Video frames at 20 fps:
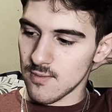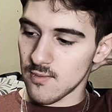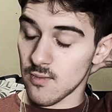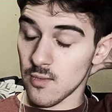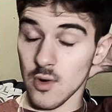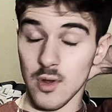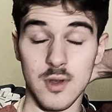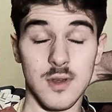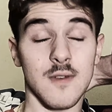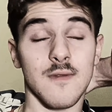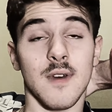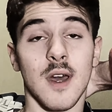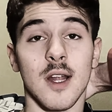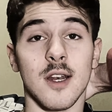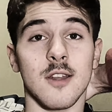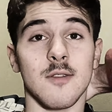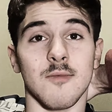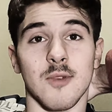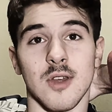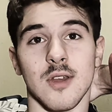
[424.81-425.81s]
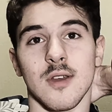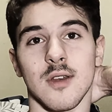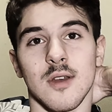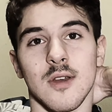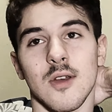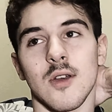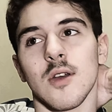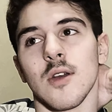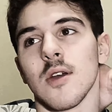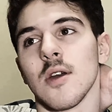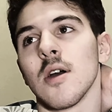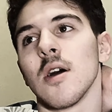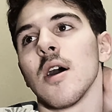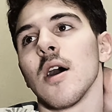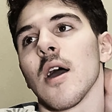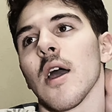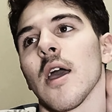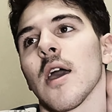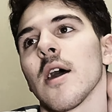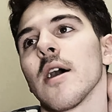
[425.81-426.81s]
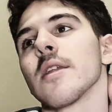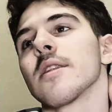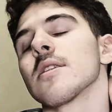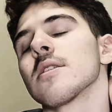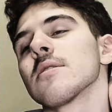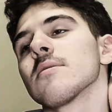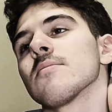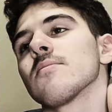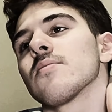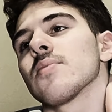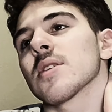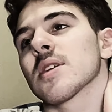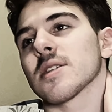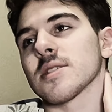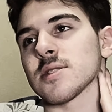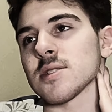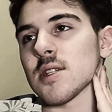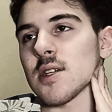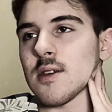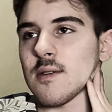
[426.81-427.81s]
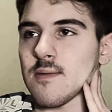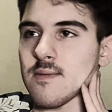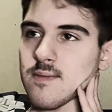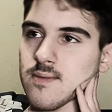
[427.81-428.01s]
really affected me, and because I,